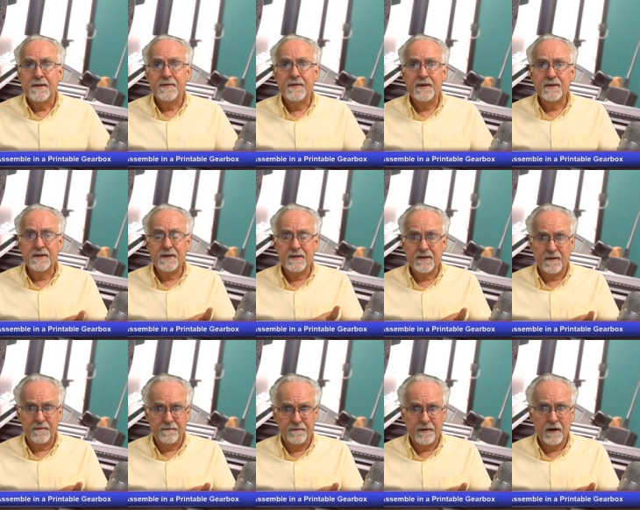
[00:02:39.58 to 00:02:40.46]
this is a
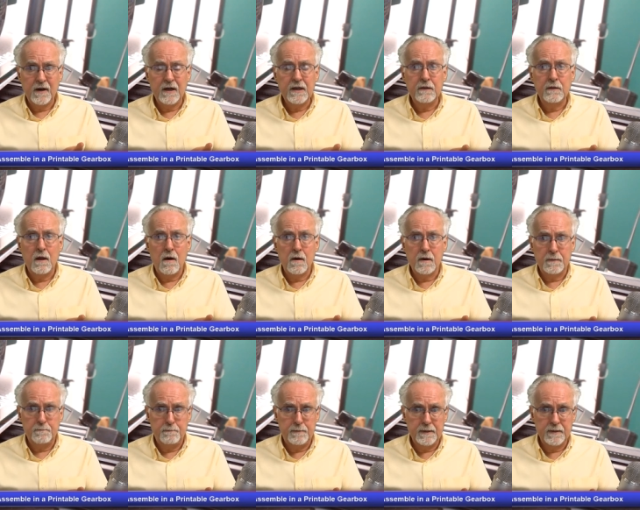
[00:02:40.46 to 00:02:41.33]
very long
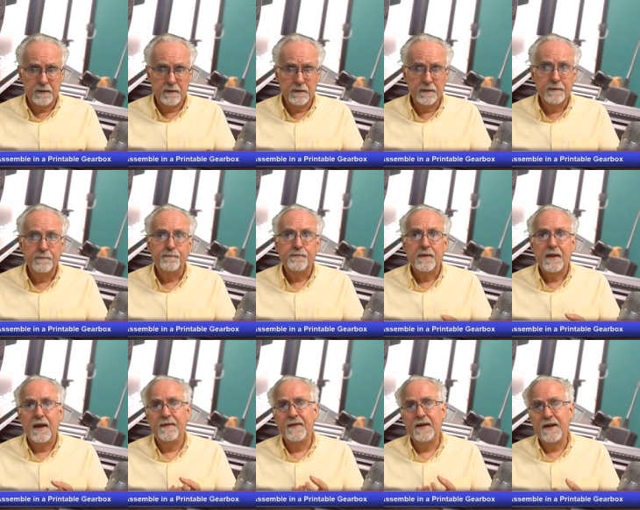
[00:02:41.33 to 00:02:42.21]
build,
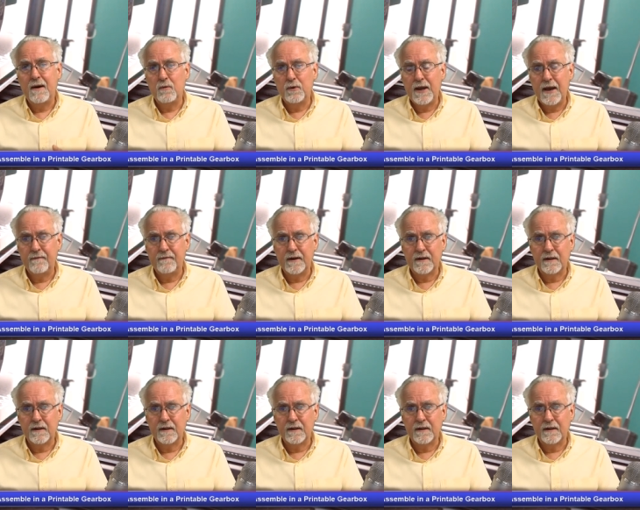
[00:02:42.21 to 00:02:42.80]
and then I would have a,